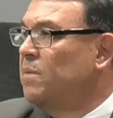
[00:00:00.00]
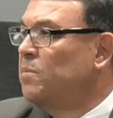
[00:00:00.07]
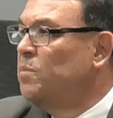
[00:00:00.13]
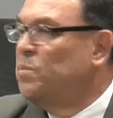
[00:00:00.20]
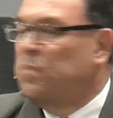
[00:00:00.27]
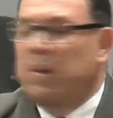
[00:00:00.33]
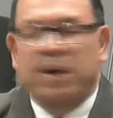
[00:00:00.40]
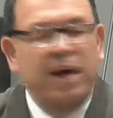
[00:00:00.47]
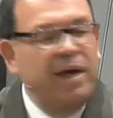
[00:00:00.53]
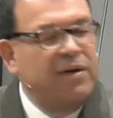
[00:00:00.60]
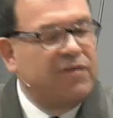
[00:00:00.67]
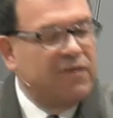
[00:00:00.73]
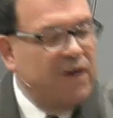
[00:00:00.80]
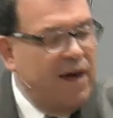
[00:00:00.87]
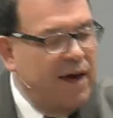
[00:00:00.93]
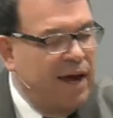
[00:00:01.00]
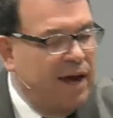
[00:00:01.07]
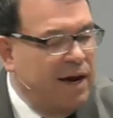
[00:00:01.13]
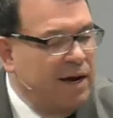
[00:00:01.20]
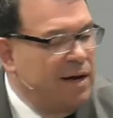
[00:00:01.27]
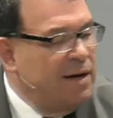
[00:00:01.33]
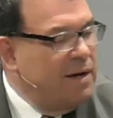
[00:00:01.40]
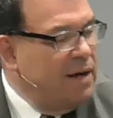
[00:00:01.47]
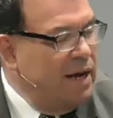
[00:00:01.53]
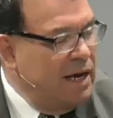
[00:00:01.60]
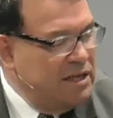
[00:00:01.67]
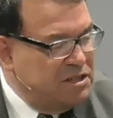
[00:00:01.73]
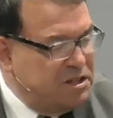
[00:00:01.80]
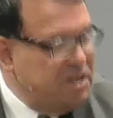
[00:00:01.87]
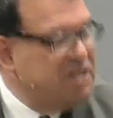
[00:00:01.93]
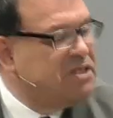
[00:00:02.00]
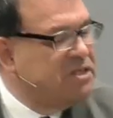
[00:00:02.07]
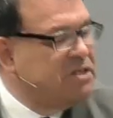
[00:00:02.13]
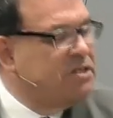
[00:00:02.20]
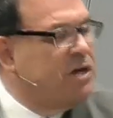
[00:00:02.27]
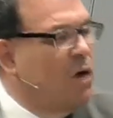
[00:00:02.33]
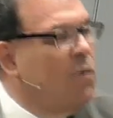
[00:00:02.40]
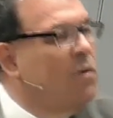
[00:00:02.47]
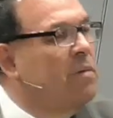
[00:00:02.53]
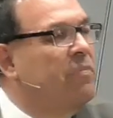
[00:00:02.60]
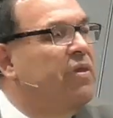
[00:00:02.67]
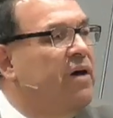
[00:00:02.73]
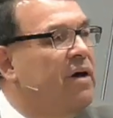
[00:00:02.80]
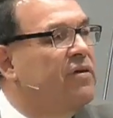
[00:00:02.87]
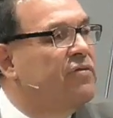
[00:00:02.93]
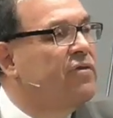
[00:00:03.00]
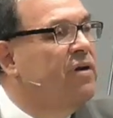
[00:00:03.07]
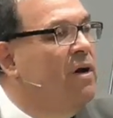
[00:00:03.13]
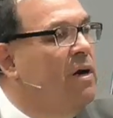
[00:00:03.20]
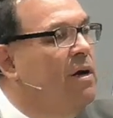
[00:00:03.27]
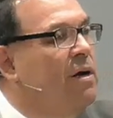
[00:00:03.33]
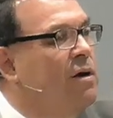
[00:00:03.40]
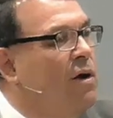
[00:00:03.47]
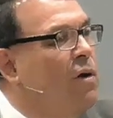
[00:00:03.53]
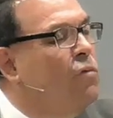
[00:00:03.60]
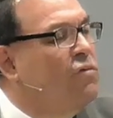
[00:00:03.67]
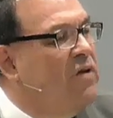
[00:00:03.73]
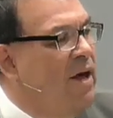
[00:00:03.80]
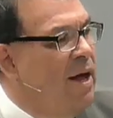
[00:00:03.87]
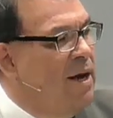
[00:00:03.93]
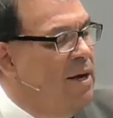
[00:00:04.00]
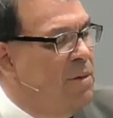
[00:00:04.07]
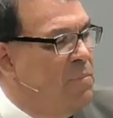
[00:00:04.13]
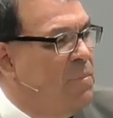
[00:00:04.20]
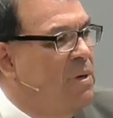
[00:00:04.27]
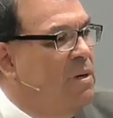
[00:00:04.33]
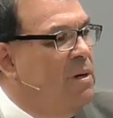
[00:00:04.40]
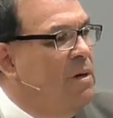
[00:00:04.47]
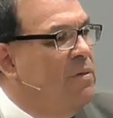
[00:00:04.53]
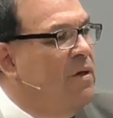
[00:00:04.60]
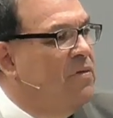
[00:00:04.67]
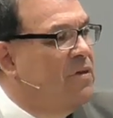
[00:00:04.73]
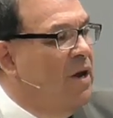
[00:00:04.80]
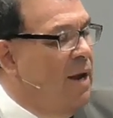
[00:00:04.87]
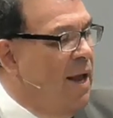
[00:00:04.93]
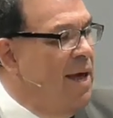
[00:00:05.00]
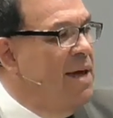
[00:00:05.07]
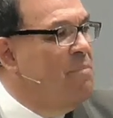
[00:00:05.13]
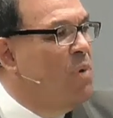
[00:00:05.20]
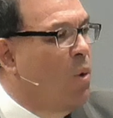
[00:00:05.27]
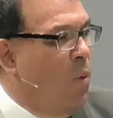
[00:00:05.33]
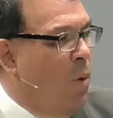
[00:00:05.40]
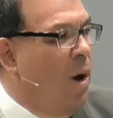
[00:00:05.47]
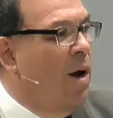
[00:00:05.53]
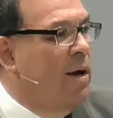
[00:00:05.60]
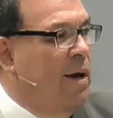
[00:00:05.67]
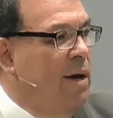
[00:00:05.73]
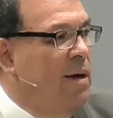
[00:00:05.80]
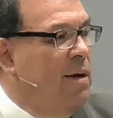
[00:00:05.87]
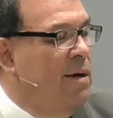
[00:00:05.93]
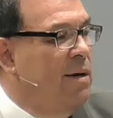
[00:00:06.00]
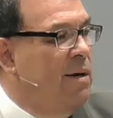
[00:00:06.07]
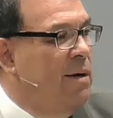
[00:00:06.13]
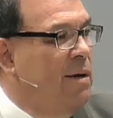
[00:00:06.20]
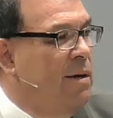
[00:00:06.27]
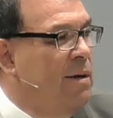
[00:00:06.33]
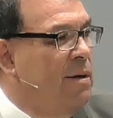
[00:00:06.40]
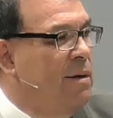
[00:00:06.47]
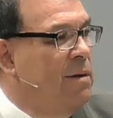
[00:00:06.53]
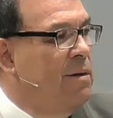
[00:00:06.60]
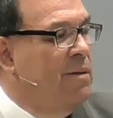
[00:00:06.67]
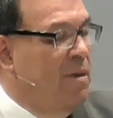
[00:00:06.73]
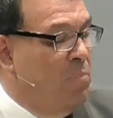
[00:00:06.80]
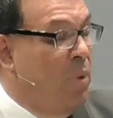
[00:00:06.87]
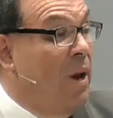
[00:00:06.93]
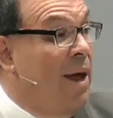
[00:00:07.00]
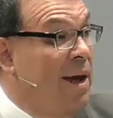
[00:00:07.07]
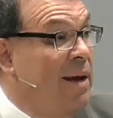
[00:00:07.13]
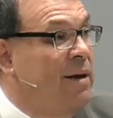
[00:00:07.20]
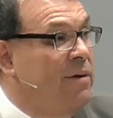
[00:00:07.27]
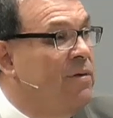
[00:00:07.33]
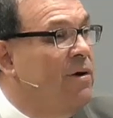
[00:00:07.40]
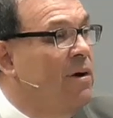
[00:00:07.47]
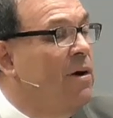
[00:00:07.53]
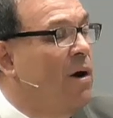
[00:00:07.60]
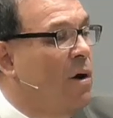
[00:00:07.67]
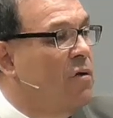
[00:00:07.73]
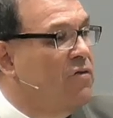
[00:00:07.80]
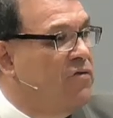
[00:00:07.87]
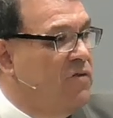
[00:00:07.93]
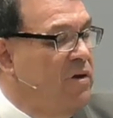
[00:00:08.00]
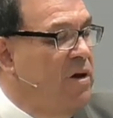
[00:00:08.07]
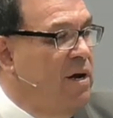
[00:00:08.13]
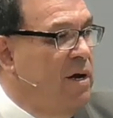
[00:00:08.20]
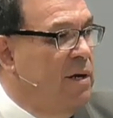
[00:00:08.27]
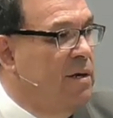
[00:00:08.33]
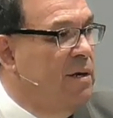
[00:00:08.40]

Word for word: But he said, and Jesus told him this go tell him that the lame are walking, the blind are seeing.